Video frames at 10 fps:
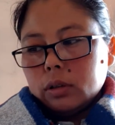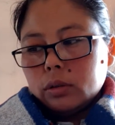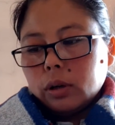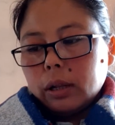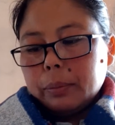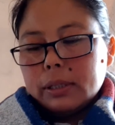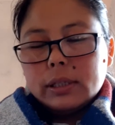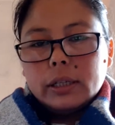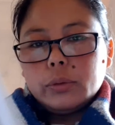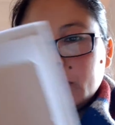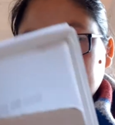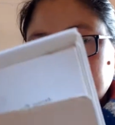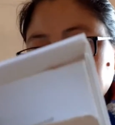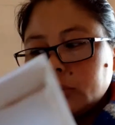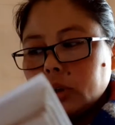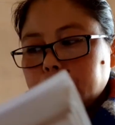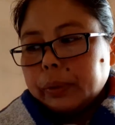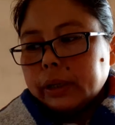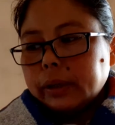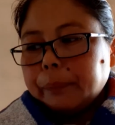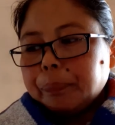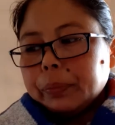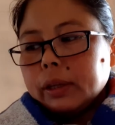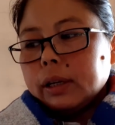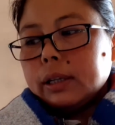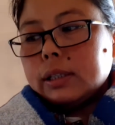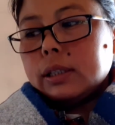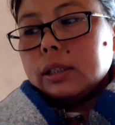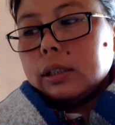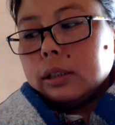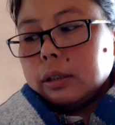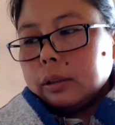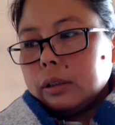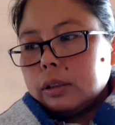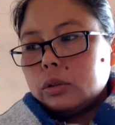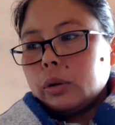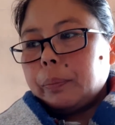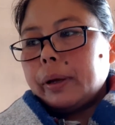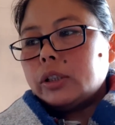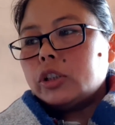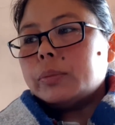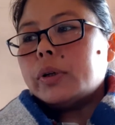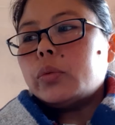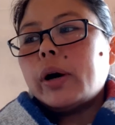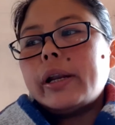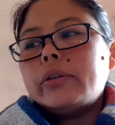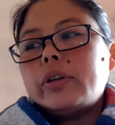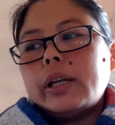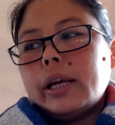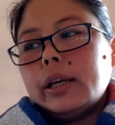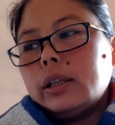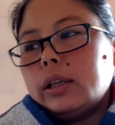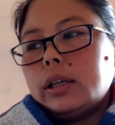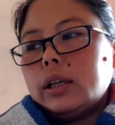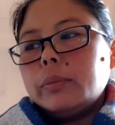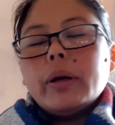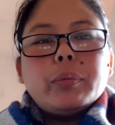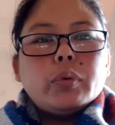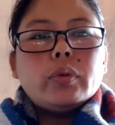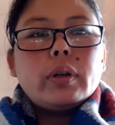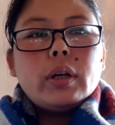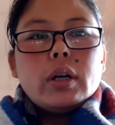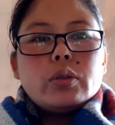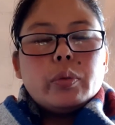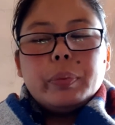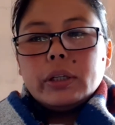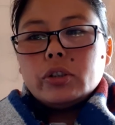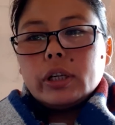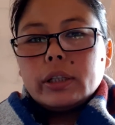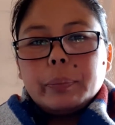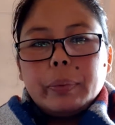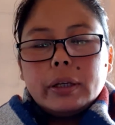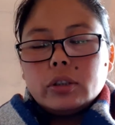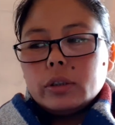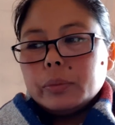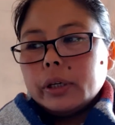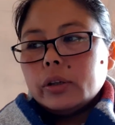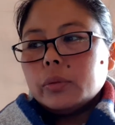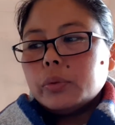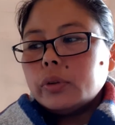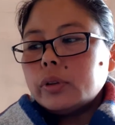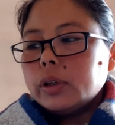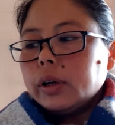So I'll be starting with a new topic. It's on page number 108 in my book. So please check the page number in your book.